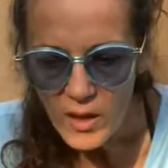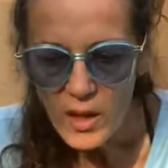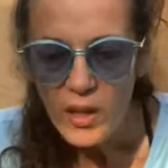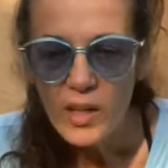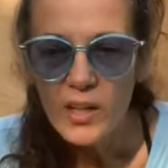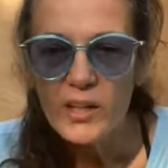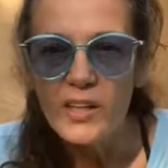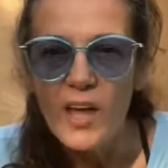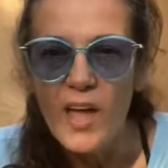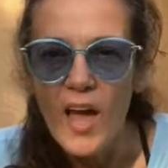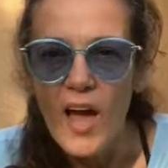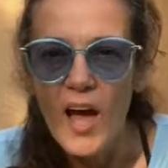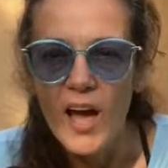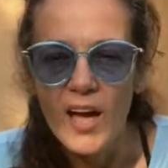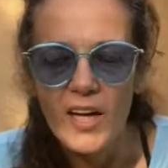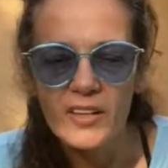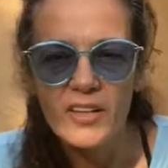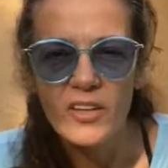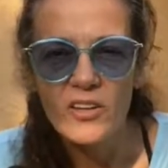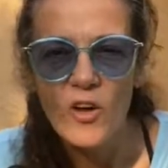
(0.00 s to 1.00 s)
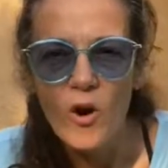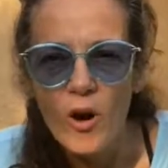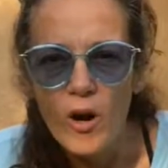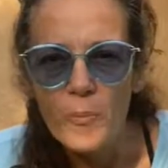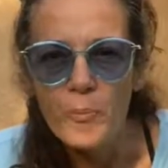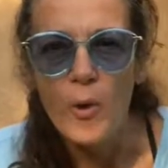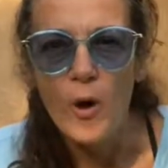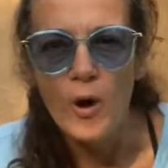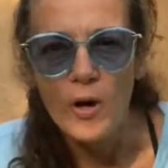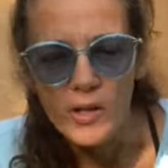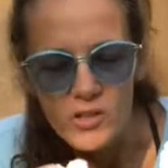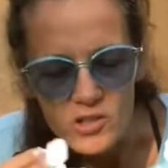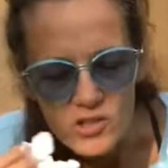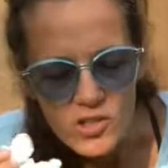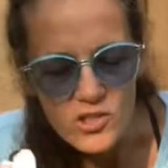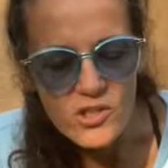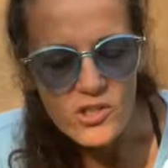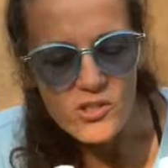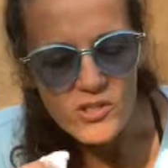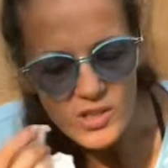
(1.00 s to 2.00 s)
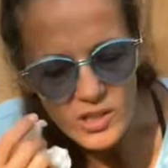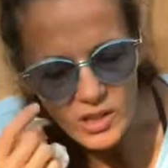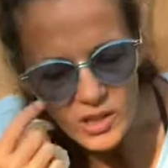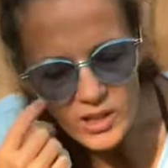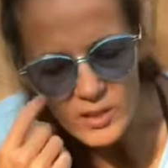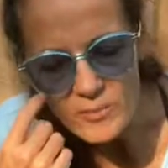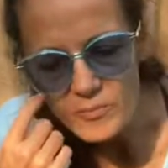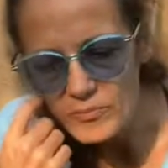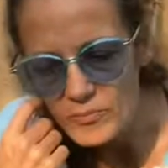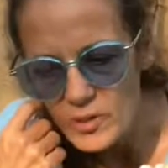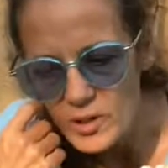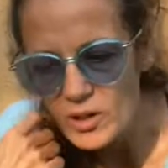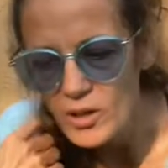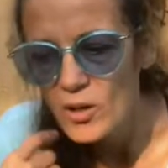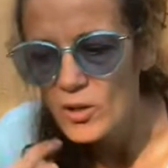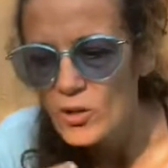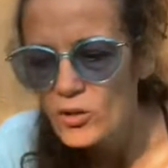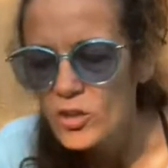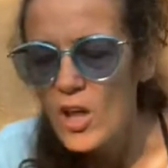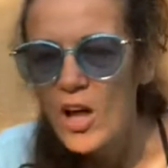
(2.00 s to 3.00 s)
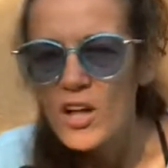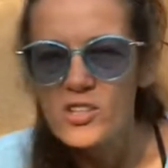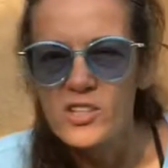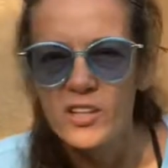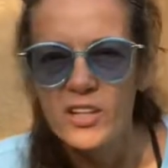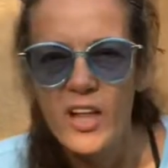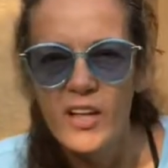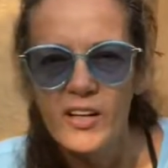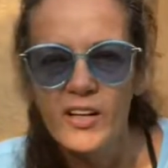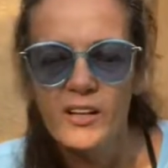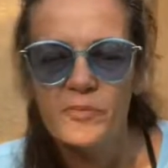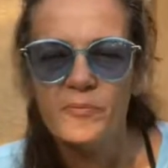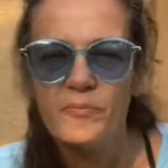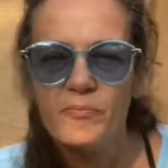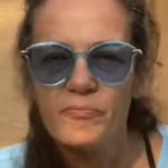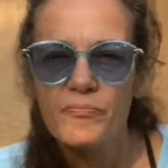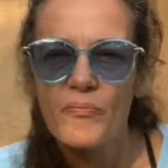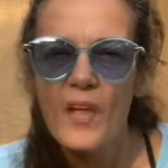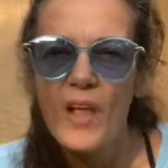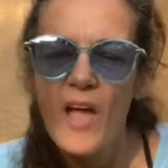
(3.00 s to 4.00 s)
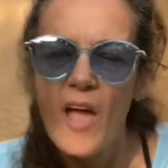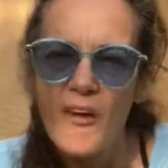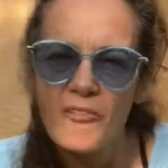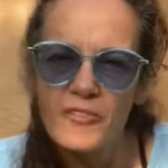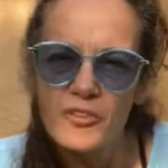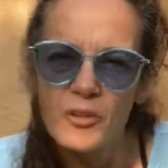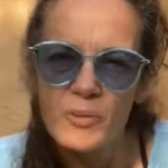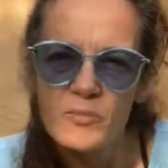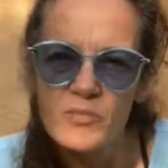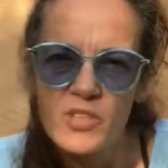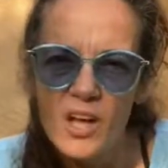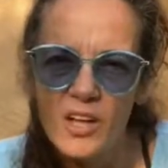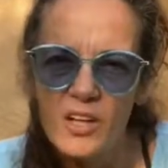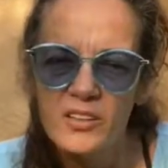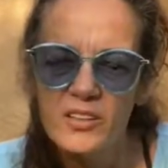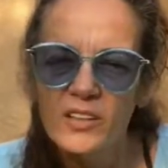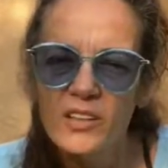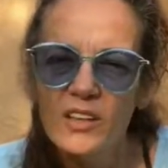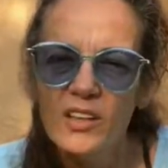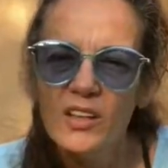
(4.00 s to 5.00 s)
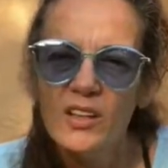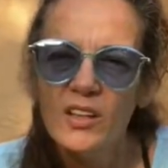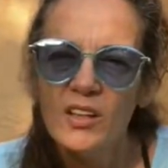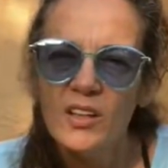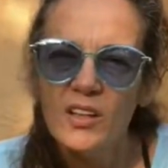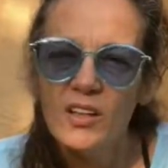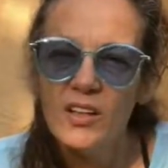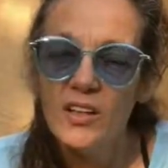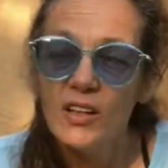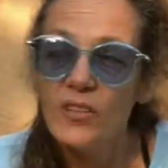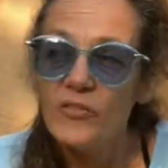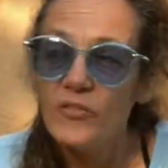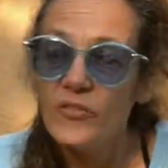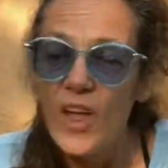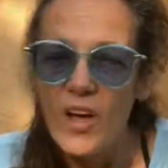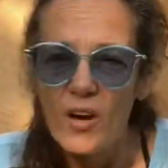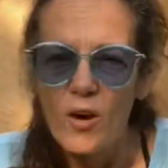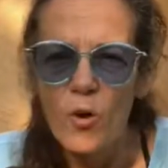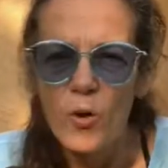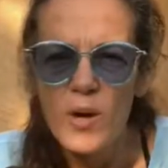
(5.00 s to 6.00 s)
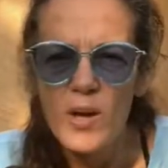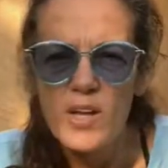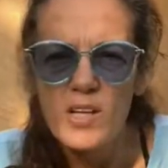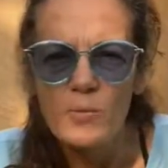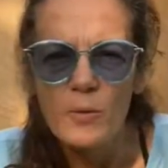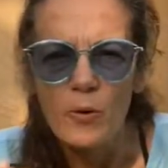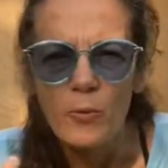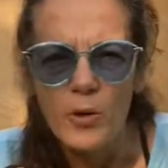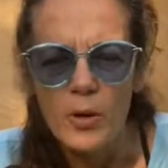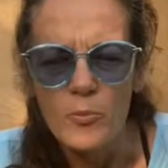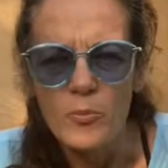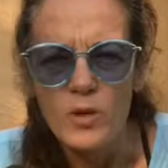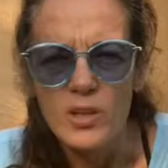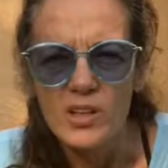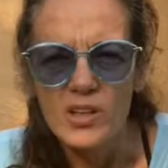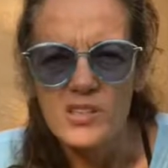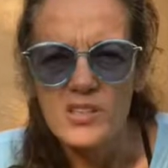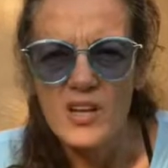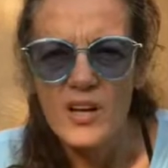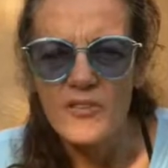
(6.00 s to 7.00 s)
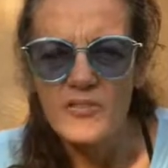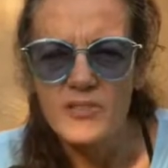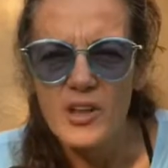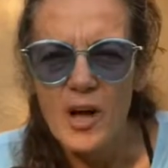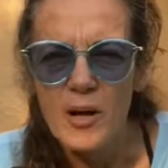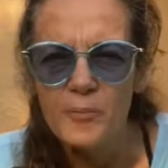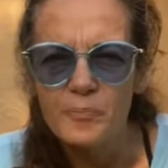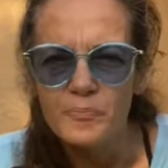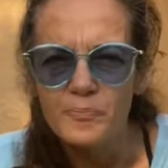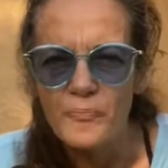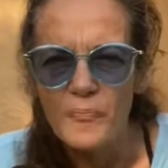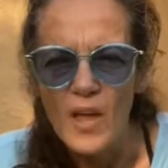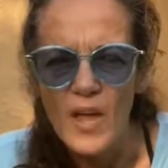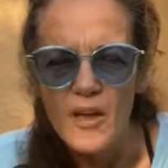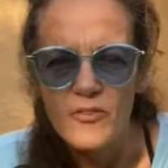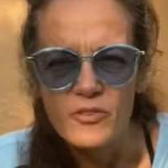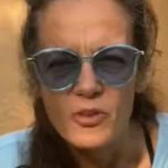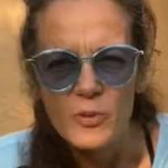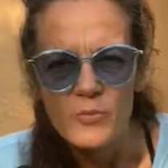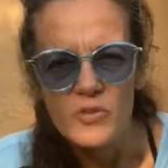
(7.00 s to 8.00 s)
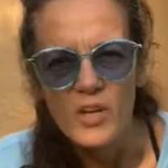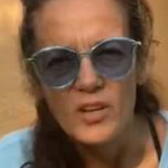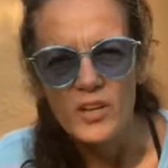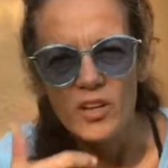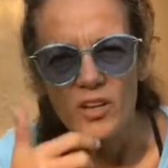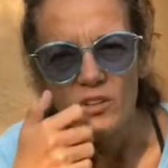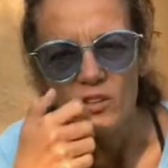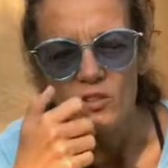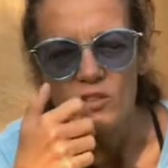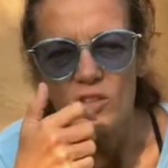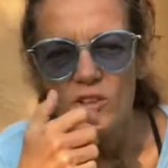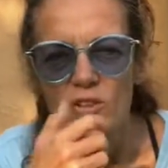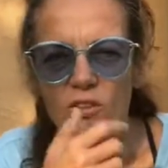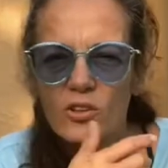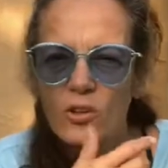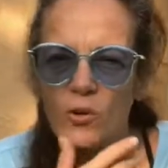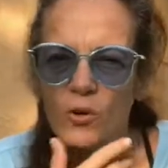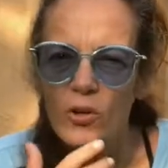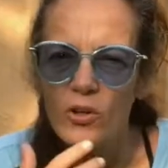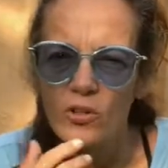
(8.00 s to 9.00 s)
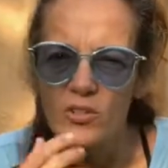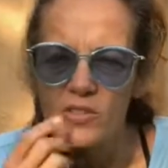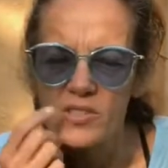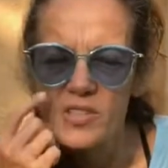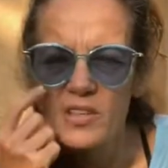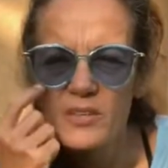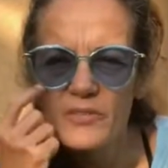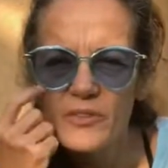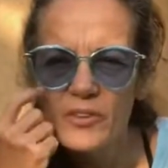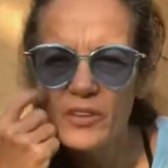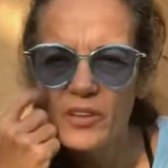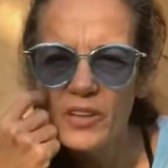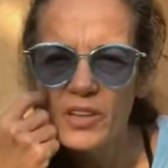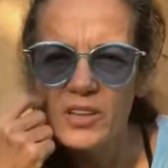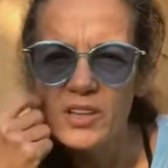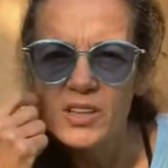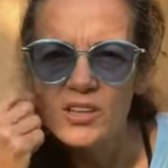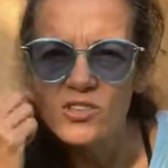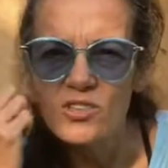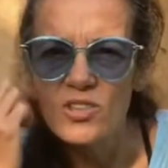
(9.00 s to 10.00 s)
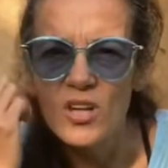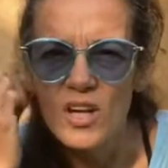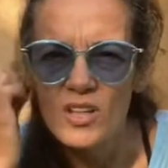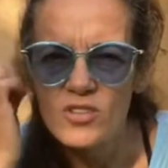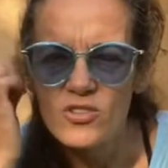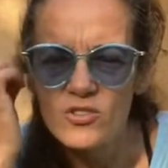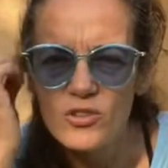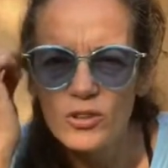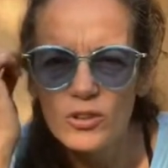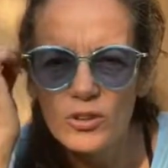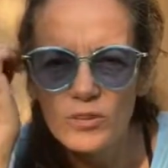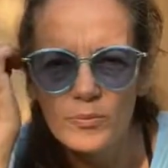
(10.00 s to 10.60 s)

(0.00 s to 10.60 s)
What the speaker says: Yeah, and then the hard part is just to keep, lodging that in. After I'm done, not always, but when I'm really stuffed up, after I'm done, I'll use a little colloidal silver in each nostril.